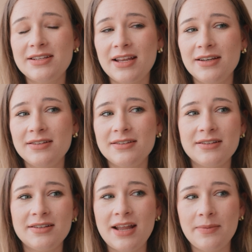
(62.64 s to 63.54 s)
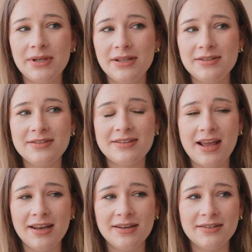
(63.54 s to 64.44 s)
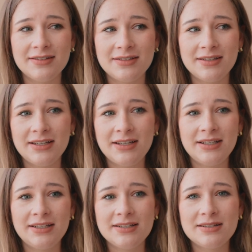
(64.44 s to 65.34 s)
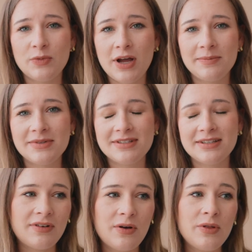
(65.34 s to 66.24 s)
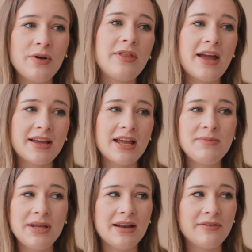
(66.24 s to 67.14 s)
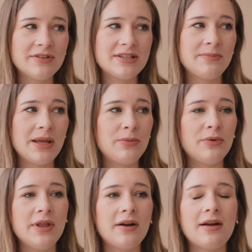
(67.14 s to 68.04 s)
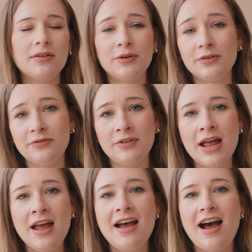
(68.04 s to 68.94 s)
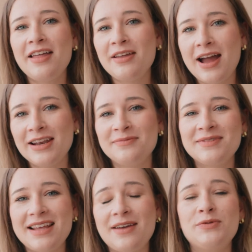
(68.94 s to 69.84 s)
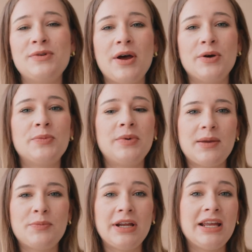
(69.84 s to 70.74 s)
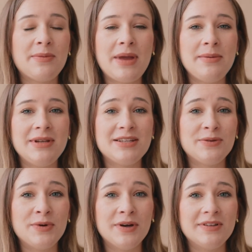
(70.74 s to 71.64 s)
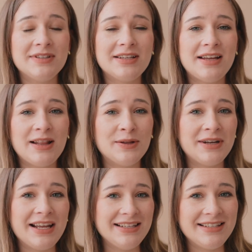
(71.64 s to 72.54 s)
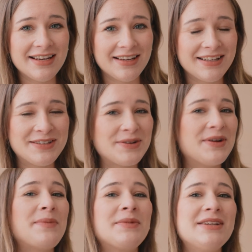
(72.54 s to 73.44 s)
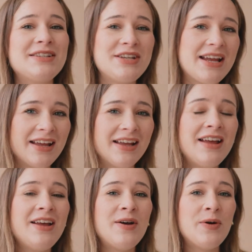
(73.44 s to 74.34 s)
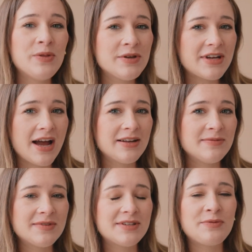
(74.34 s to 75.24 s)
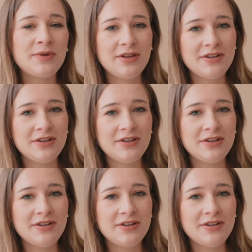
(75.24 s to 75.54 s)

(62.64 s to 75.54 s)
and nappies and some wipes. Although that can be enough for some people, there are a lot of other items that will help bring a baby into the world a lot easier. And so I'm going to share all those items with you